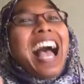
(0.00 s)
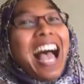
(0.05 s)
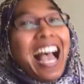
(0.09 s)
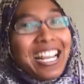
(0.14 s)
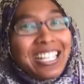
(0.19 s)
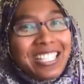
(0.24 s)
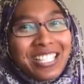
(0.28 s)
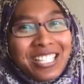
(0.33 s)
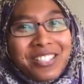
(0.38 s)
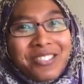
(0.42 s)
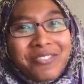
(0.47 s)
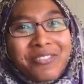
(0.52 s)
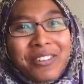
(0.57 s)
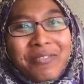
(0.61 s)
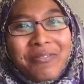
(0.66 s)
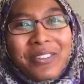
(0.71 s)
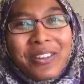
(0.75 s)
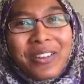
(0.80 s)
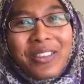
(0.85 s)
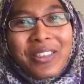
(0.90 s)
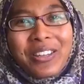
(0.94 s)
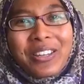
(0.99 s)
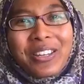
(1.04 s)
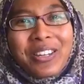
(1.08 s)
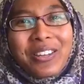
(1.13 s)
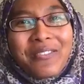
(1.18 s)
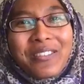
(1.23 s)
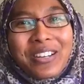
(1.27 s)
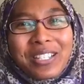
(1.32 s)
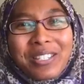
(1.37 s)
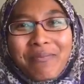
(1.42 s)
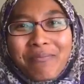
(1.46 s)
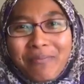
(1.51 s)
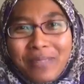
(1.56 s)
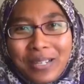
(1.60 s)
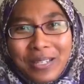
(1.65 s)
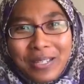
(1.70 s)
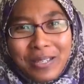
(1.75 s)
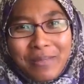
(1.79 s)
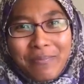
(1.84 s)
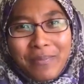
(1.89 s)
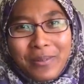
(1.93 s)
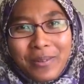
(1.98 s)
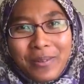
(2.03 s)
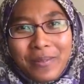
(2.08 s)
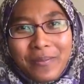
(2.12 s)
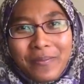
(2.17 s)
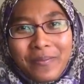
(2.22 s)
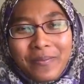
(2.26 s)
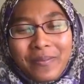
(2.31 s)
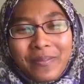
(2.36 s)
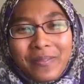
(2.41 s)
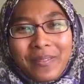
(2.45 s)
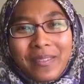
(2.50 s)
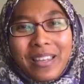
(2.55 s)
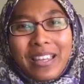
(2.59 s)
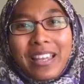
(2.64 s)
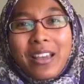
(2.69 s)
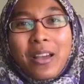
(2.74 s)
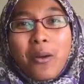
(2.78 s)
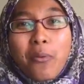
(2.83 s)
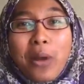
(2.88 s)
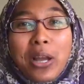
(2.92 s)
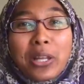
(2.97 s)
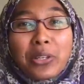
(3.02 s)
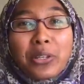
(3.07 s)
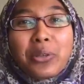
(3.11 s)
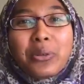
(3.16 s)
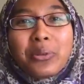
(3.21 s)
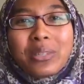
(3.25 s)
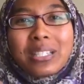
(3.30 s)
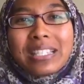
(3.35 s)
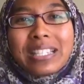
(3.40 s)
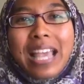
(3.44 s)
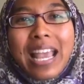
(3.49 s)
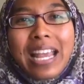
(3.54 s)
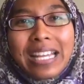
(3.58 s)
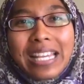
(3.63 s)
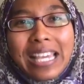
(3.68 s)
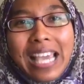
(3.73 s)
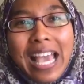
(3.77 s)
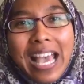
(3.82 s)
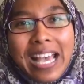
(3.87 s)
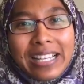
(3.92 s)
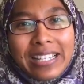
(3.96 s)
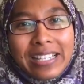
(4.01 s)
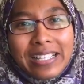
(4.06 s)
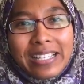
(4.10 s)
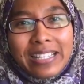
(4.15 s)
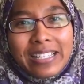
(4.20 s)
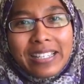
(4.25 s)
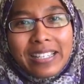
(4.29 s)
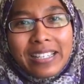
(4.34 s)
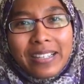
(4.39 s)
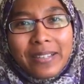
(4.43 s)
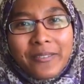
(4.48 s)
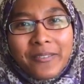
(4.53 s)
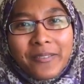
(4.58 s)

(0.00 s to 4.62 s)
I just revealed the universal principle. When you said yes,